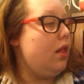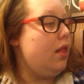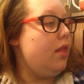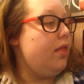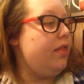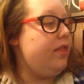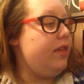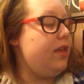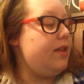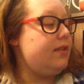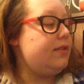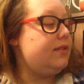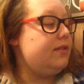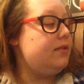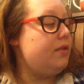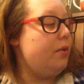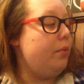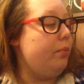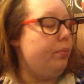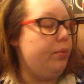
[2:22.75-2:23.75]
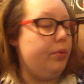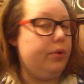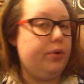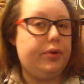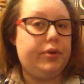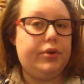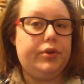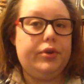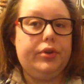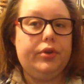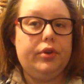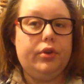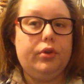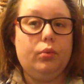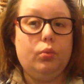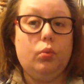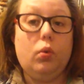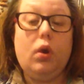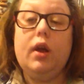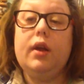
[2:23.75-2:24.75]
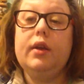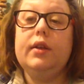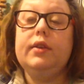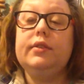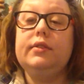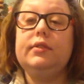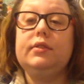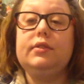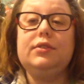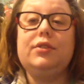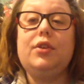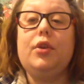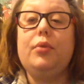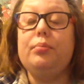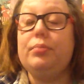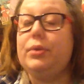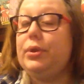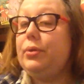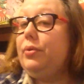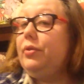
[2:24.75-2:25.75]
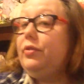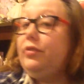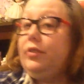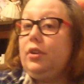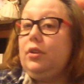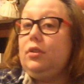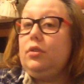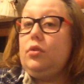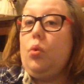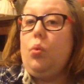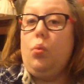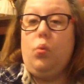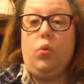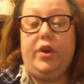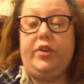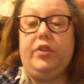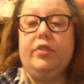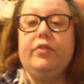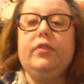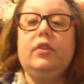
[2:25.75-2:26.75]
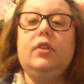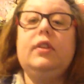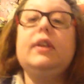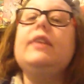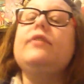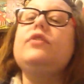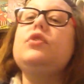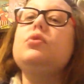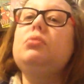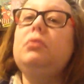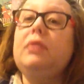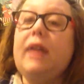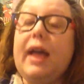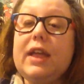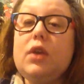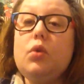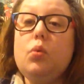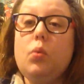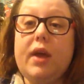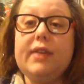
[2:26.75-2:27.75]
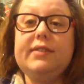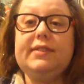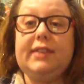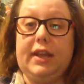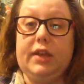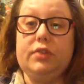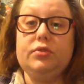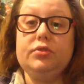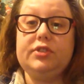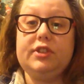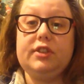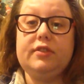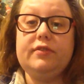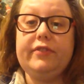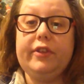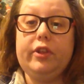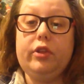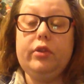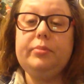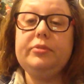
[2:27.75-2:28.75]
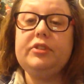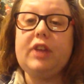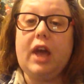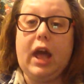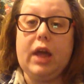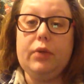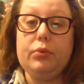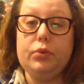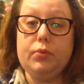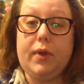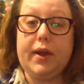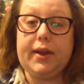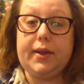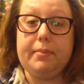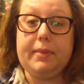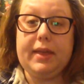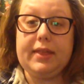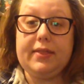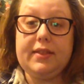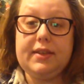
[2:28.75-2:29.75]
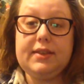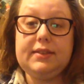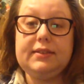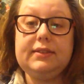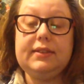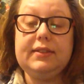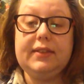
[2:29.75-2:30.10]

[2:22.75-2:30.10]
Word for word: This book was beautiful, wonderful. If you like Wes Anderson films, I would recommend this.